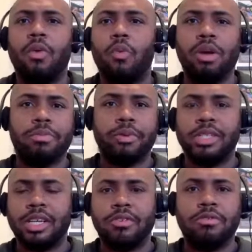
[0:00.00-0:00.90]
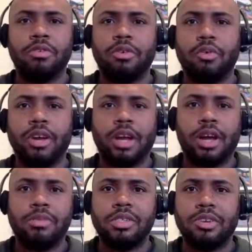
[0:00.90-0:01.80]
the 1% rule when it
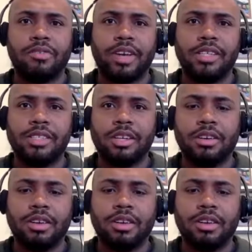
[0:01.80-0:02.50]
comes to investing.